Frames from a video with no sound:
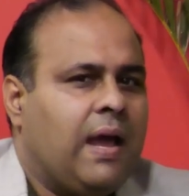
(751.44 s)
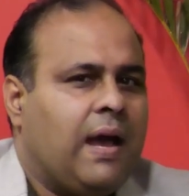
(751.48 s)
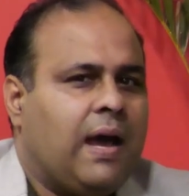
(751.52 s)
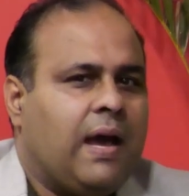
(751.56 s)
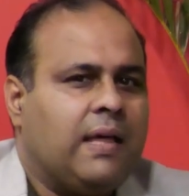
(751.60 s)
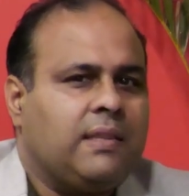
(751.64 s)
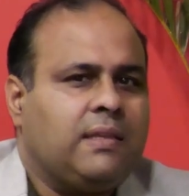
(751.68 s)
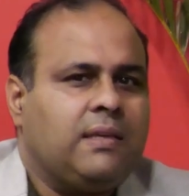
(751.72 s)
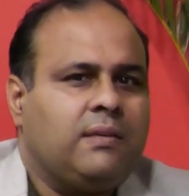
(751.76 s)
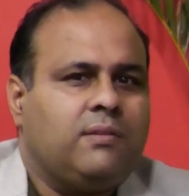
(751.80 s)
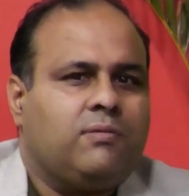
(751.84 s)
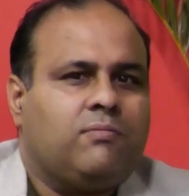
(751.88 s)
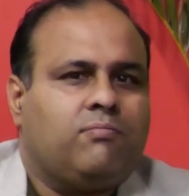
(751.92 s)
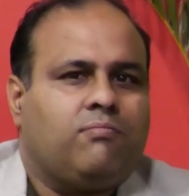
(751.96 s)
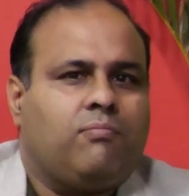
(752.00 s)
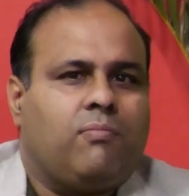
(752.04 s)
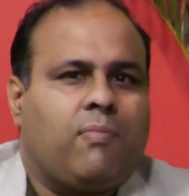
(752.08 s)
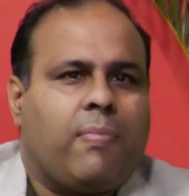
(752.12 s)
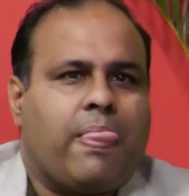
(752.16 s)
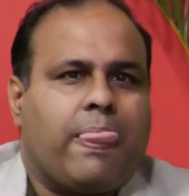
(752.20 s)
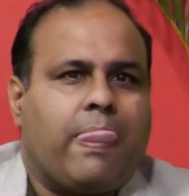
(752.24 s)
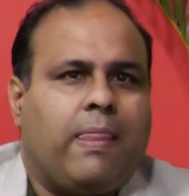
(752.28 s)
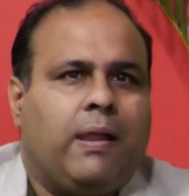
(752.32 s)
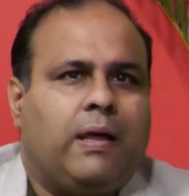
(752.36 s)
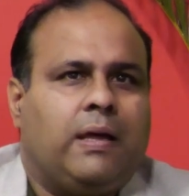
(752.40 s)
I think
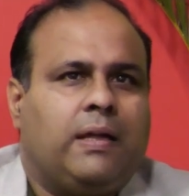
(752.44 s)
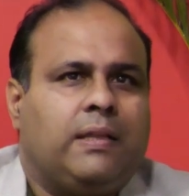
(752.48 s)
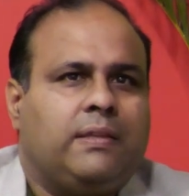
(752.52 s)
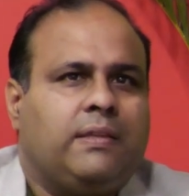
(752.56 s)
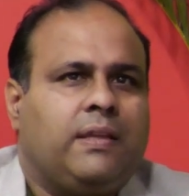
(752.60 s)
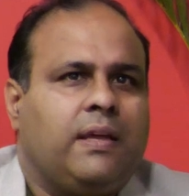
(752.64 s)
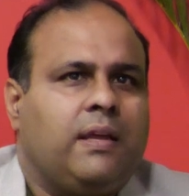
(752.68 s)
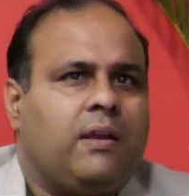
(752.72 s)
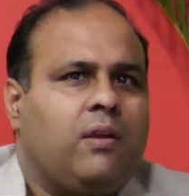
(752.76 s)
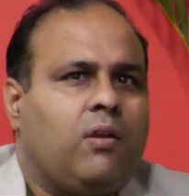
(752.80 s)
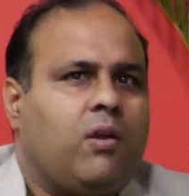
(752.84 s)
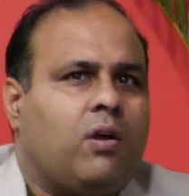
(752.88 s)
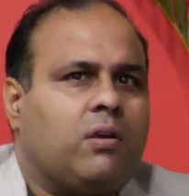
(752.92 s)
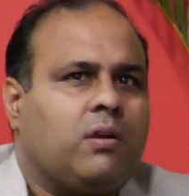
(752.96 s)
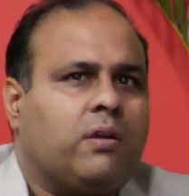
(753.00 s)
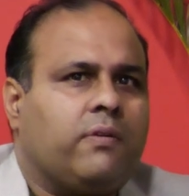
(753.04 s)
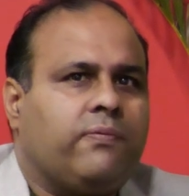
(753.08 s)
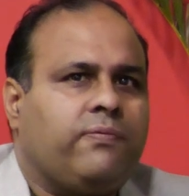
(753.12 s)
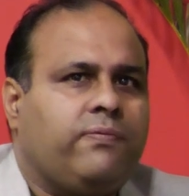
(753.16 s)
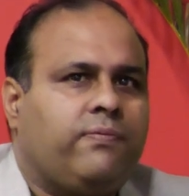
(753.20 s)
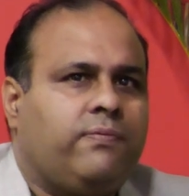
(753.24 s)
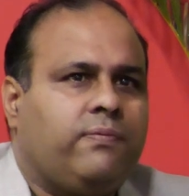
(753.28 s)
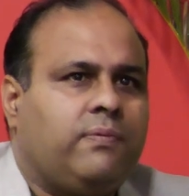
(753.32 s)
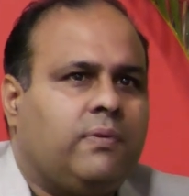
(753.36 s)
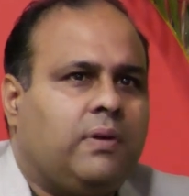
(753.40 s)
there are a lot of
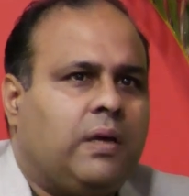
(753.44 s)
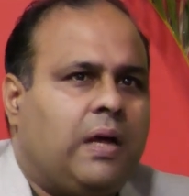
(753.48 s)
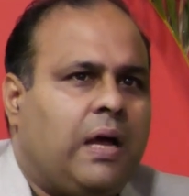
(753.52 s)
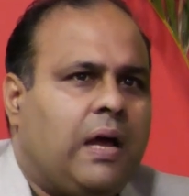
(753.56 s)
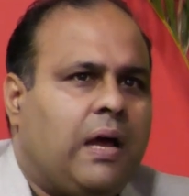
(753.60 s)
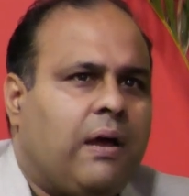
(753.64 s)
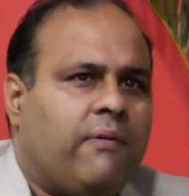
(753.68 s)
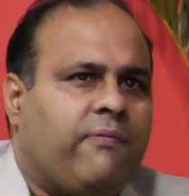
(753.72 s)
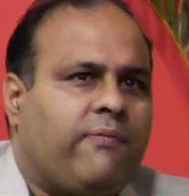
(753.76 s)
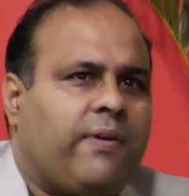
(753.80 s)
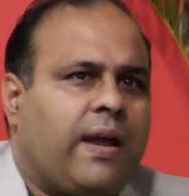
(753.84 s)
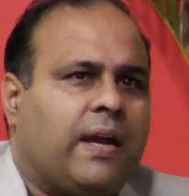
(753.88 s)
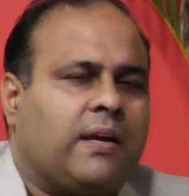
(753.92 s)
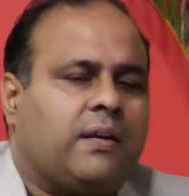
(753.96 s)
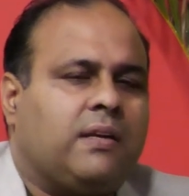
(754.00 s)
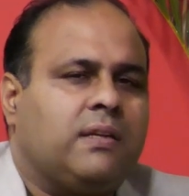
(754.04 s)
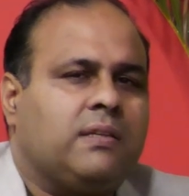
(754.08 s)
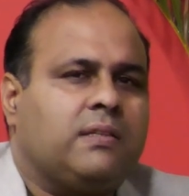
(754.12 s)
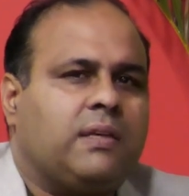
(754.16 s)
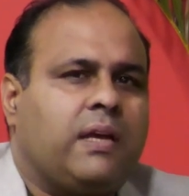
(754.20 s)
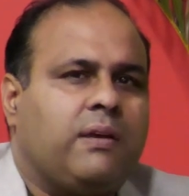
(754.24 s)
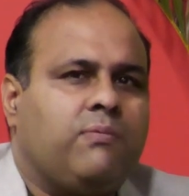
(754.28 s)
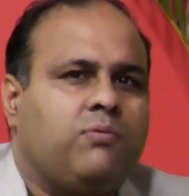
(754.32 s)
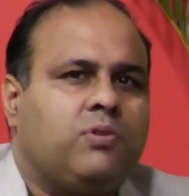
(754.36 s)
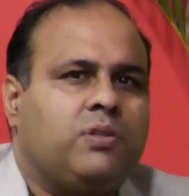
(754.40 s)

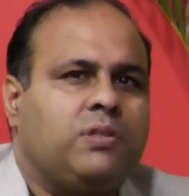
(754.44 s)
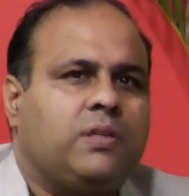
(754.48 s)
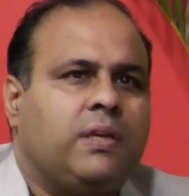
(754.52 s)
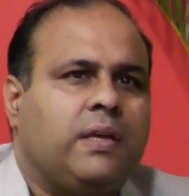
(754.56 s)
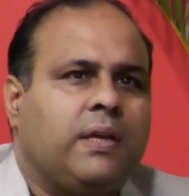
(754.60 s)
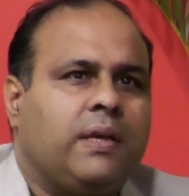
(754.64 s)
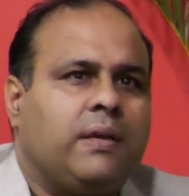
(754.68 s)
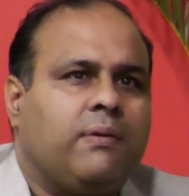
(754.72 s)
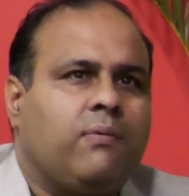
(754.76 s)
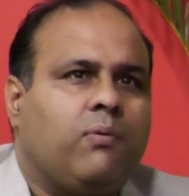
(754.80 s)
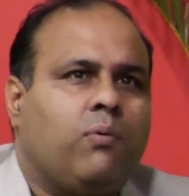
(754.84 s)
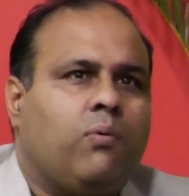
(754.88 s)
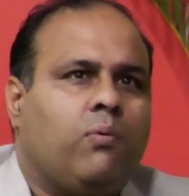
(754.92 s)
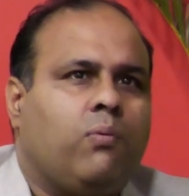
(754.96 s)
factors, I would say.